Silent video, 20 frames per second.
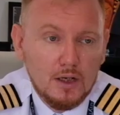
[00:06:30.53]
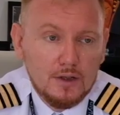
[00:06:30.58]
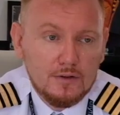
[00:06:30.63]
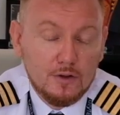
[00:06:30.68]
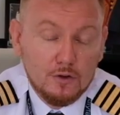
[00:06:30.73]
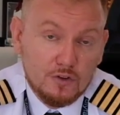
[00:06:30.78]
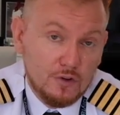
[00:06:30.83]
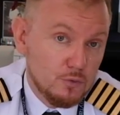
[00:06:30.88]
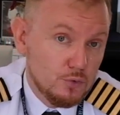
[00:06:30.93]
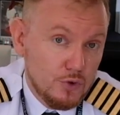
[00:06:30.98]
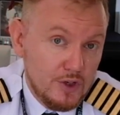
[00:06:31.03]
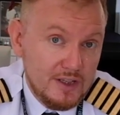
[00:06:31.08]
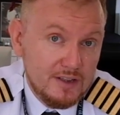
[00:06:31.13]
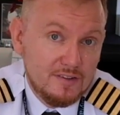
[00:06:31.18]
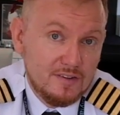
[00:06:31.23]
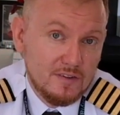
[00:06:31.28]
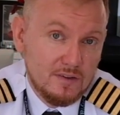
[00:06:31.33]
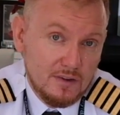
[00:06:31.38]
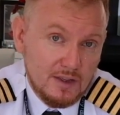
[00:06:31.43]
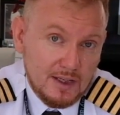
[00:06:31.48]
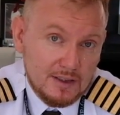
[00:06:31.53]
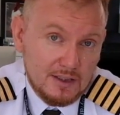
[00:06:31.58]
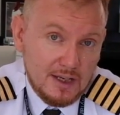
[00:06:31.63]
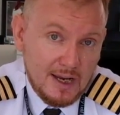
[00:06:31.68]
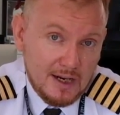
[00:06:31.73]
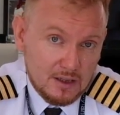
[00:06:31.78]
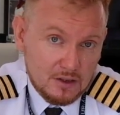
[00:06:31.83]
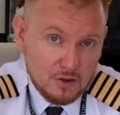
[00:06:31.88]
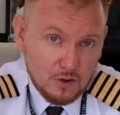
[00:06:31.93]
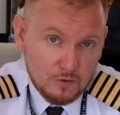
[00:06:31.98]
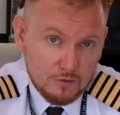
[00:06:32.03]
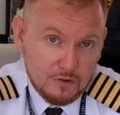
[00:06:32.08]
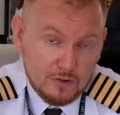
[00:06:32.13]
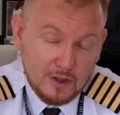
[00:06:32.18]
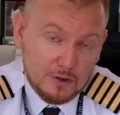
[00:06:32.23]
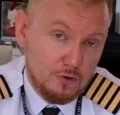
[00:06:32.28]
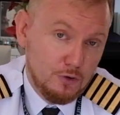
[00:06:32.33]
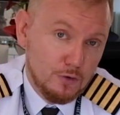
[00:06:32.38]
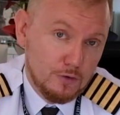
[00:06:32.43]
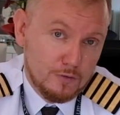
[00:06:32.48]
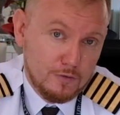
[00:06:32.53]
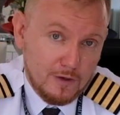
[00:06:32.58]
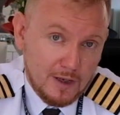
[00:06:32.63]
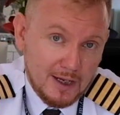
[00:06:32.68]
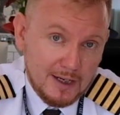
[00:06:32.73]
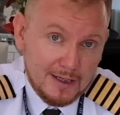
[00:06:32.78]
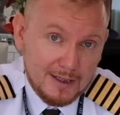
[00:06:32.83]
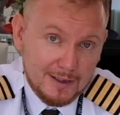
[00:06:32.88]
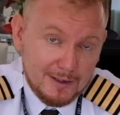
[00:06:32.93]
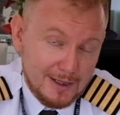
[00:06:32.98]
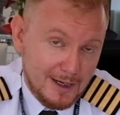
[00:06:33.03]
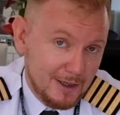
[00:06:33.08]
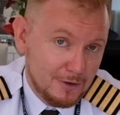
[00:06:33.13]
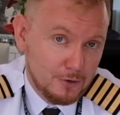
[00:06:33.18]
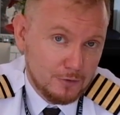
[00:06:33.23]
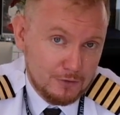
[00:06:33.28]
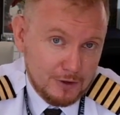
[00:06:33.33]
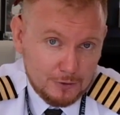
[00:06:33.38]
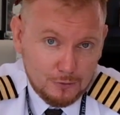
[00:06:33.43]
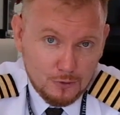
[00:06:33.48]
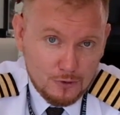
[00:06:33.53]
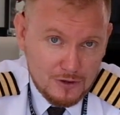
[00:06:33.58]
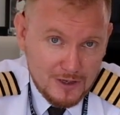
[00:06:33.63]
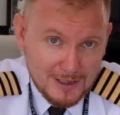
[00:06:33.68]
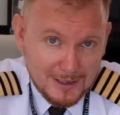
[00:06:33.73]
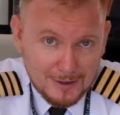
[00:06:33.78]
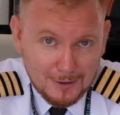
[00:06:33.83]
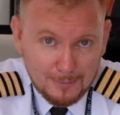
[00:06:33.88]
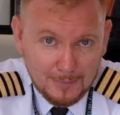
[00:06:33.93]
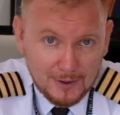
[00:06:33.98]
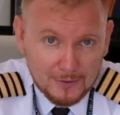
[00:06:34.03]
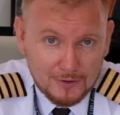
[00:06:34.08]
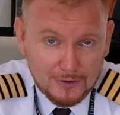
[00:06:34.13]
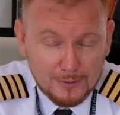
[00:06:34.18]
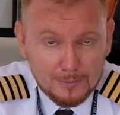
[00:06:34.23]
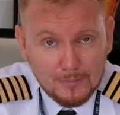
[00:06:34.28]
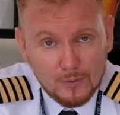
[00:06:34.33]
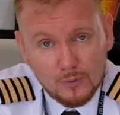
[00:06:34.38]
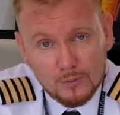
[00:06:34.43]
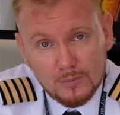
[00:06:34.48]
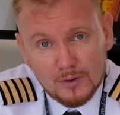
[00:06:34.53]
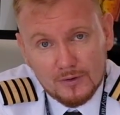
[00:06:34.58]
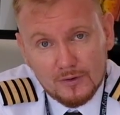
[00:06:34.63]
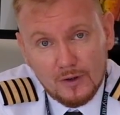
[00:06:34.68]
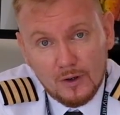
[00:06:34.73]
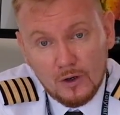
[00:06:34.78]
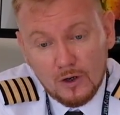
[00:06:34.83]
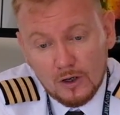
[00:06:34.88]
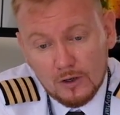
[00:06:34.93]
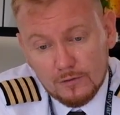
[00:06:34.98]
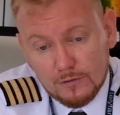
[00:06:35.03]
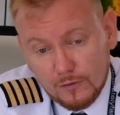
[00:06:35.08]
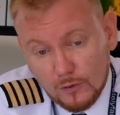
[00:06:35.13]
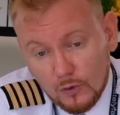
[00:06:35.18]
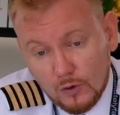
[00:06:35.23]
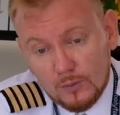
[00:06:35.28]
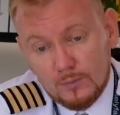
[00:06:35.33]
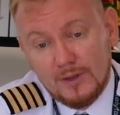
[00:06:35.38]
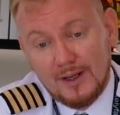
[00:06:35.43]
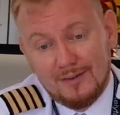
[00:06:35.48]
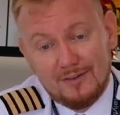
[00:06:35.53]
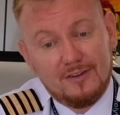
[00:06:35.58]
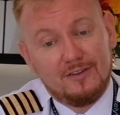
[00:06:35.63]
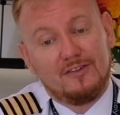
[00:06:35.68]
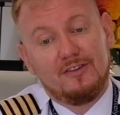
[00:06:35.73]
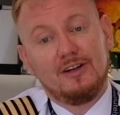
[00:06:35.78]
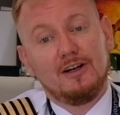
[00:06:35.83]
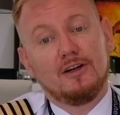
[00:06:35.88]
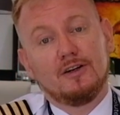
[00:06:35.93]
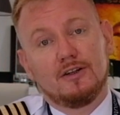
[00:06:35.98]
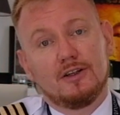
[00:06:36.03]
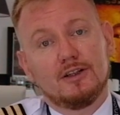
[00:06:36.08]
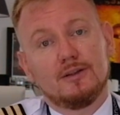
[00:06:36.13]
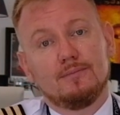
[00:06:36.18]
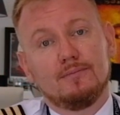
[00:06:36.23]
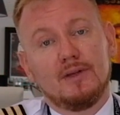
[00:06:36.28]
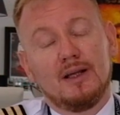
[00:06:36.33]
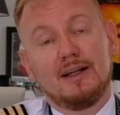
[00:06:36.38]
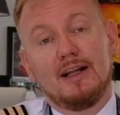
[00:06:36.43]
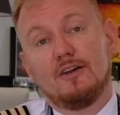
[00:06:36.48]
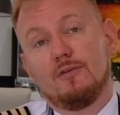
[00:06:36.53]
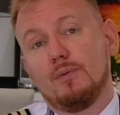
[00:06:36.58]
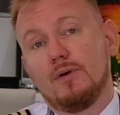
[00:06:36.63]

There's a reason that aircraft that you're flying and the aircraft that you're thinking about at the moment are formed as a cylinder. And that's